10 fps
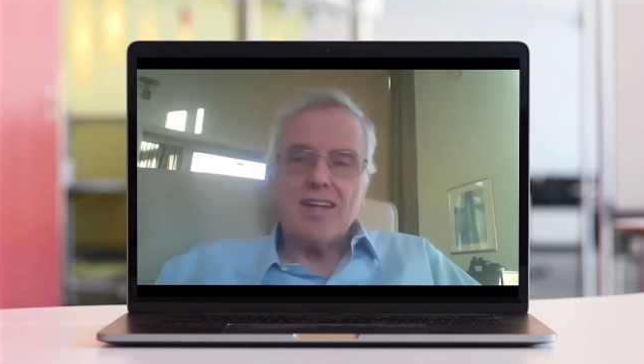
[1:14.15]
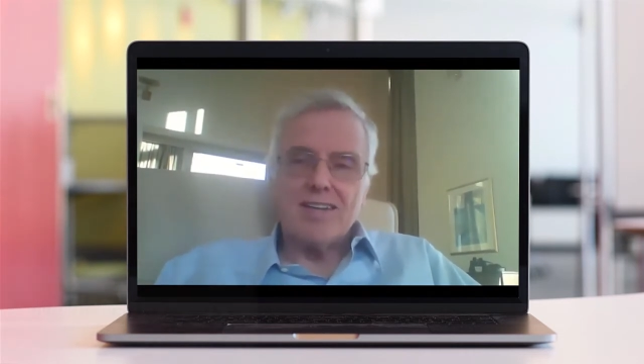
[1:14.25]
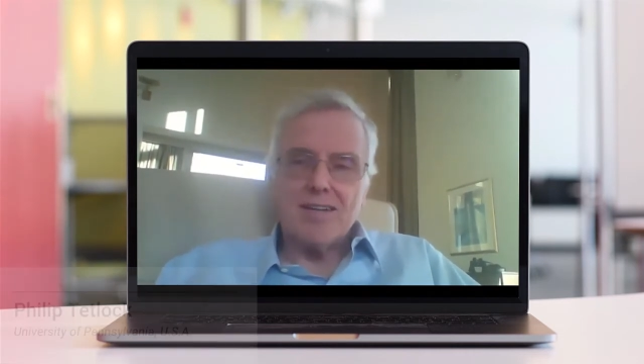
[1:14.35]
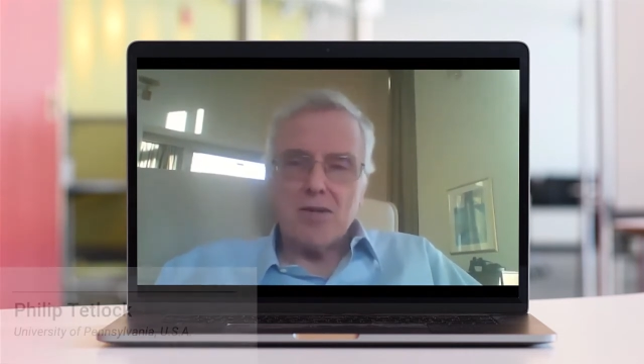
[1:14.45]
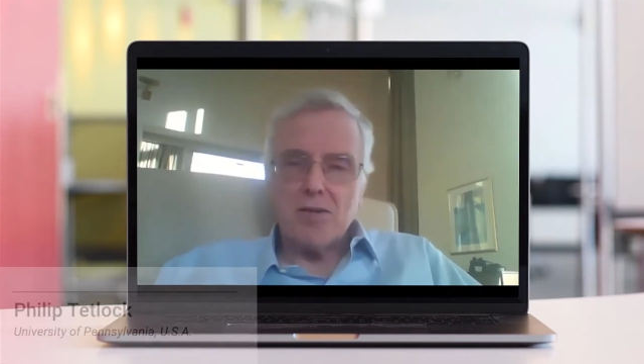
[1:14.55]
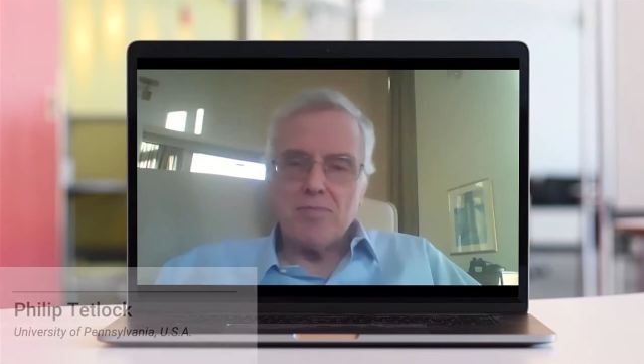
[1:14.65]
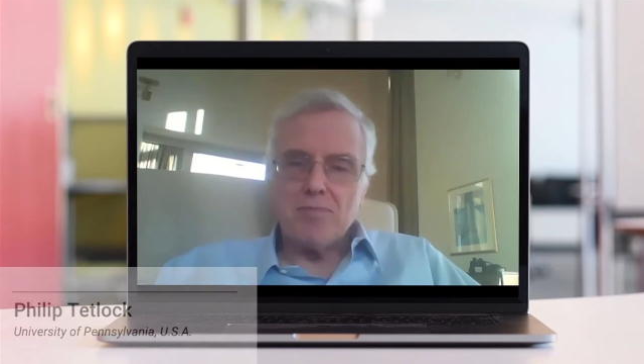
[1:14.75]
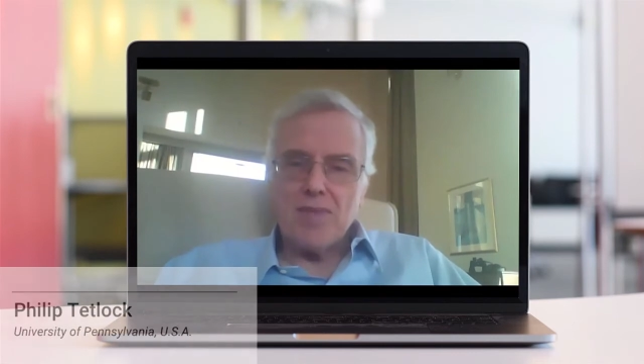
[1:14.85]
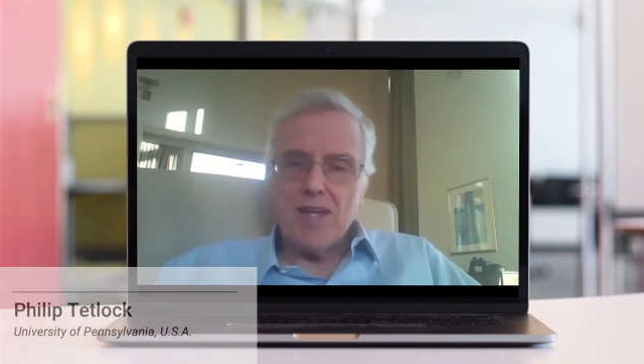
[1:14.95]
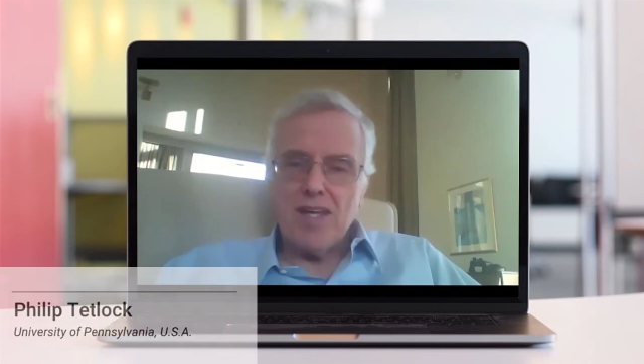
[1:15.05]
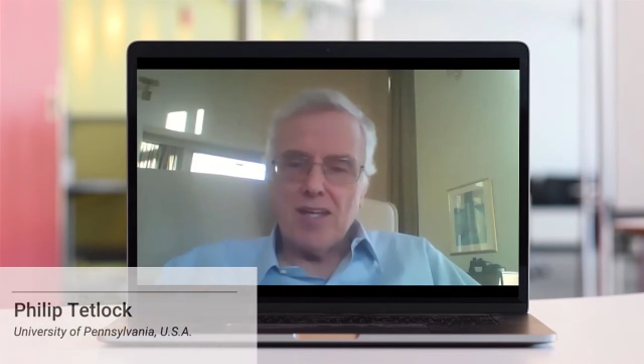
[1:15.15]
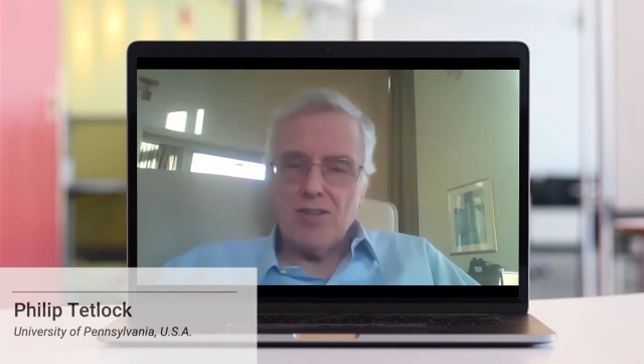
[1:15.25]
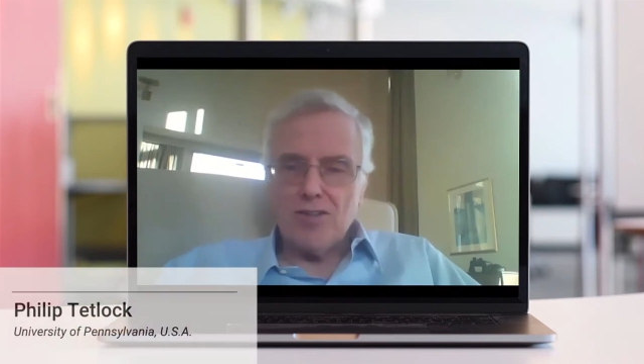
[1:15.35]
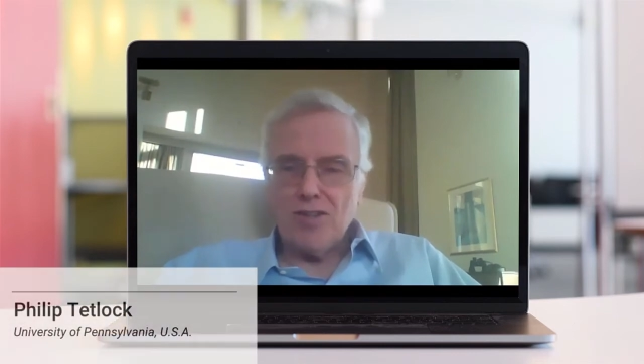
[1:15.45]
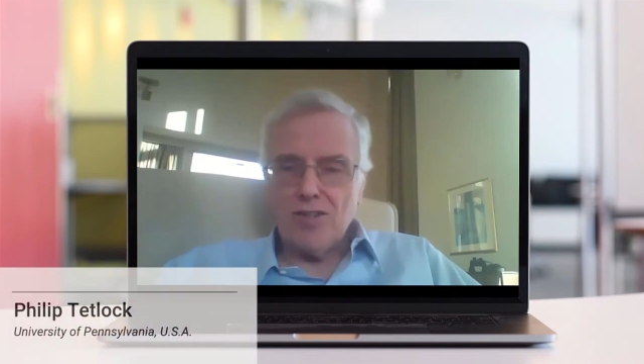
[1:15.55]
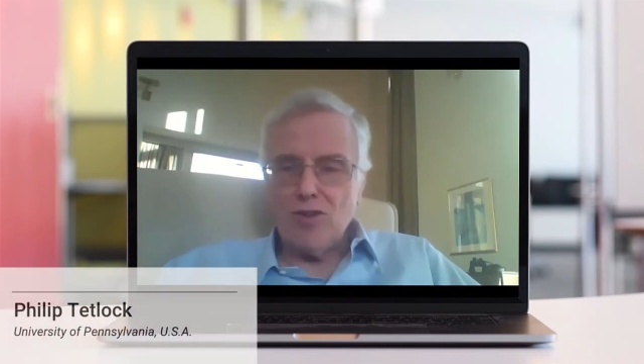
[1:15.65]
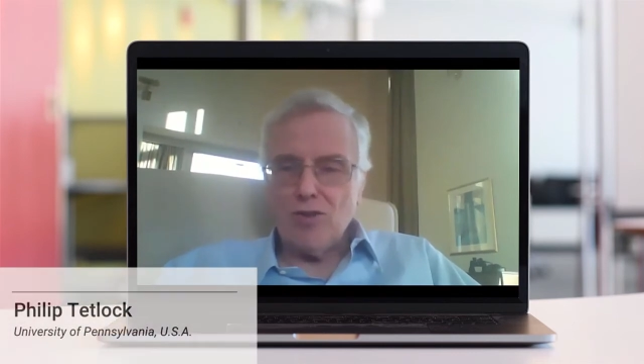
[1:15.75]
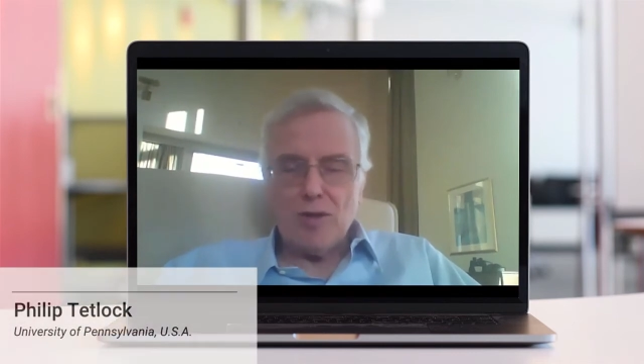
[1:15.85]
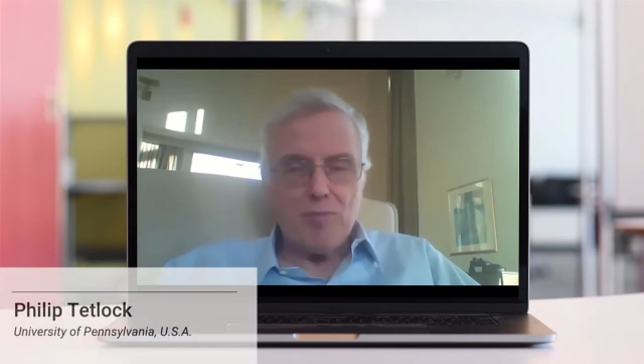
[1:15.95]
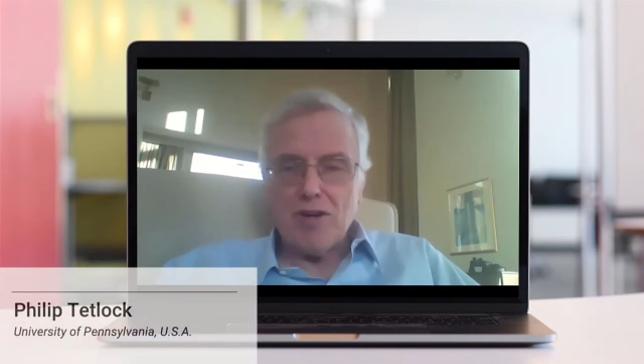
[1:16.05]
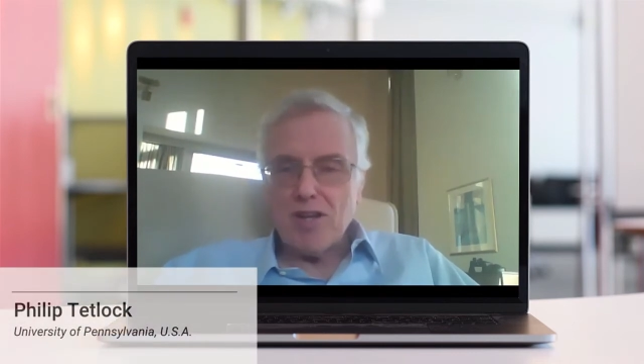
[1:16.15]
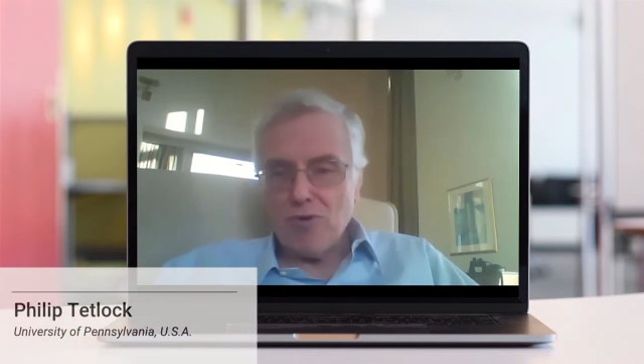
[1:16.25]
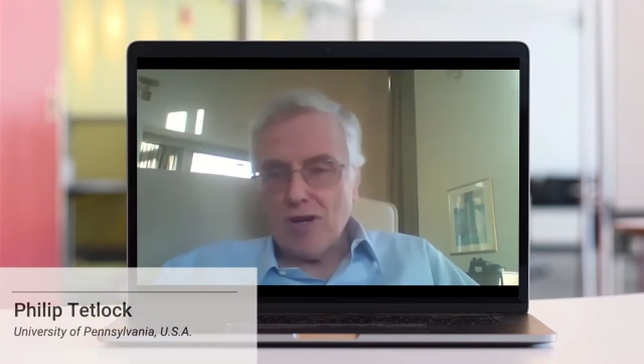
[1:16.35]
You come out of the